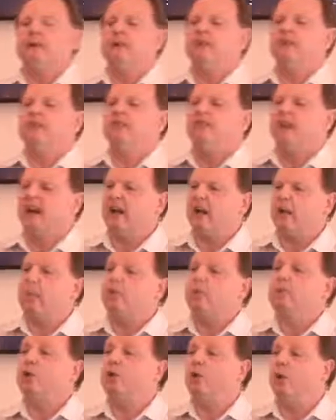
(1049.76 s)
me to
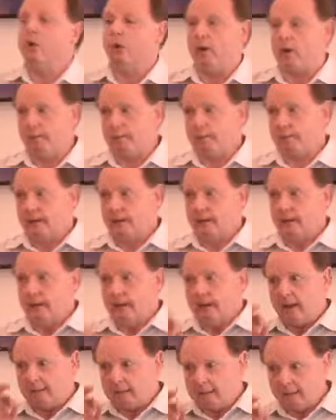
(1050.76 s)
develop more?
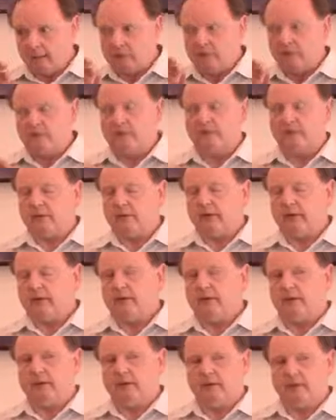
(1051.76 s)
This is the
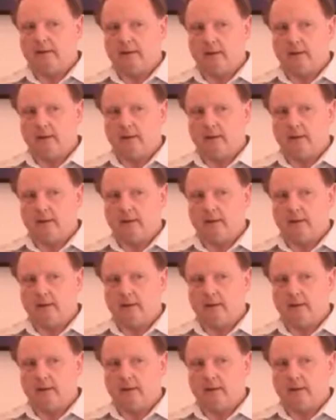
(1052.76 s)
key